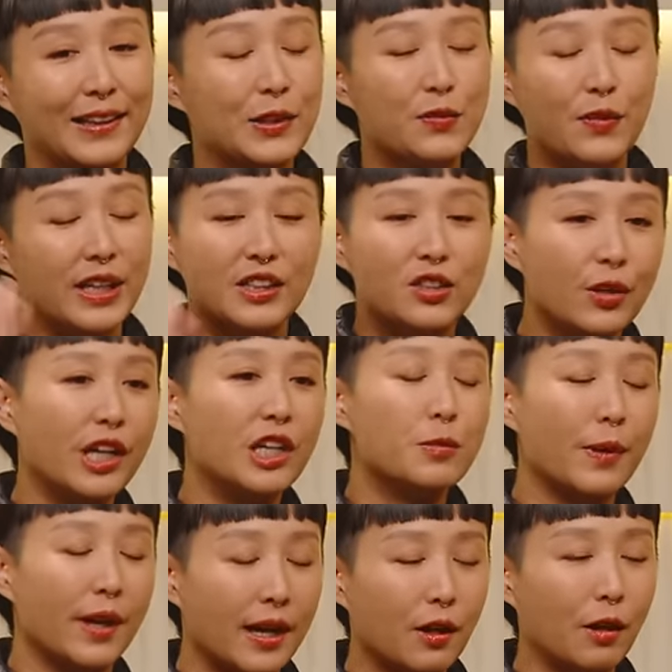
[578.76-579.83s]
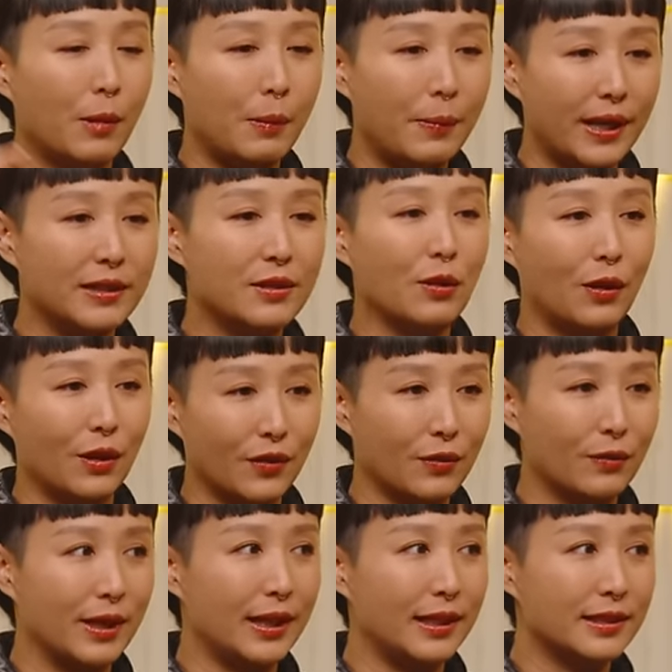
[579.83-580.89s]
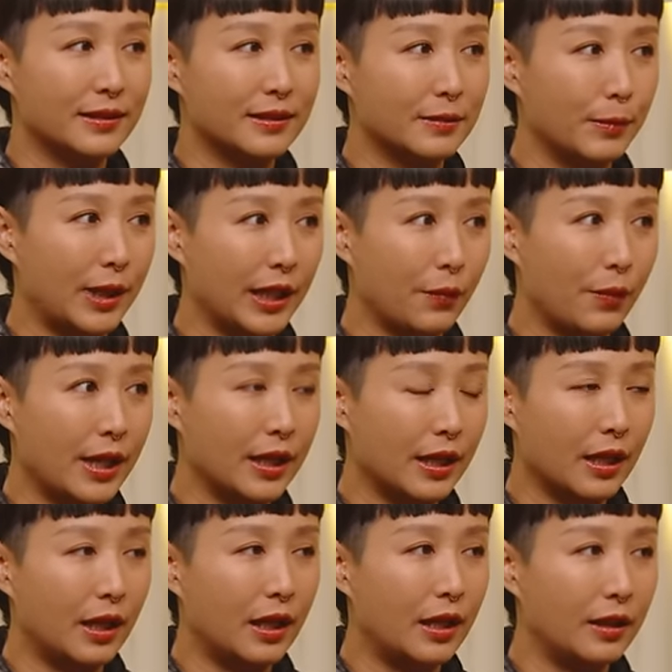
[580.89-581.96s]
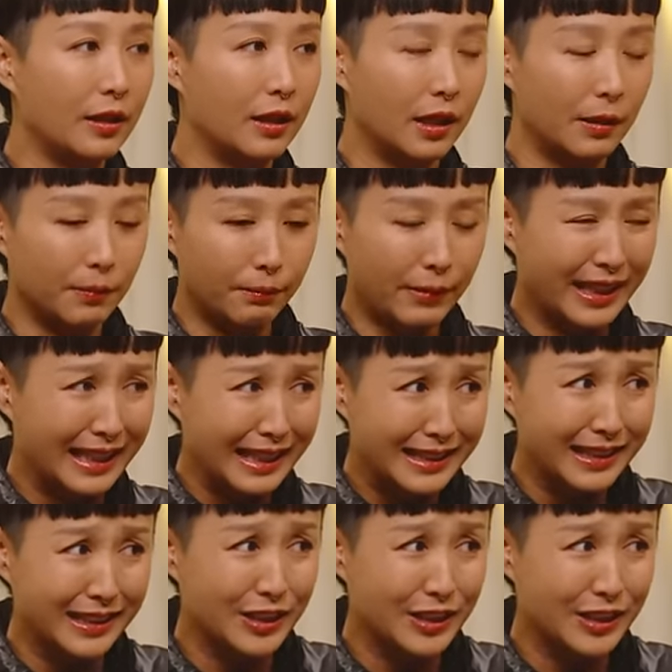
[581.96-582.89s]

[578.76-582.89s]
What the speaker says: was very strange, but I got my bank to authorize my credit card, magnetic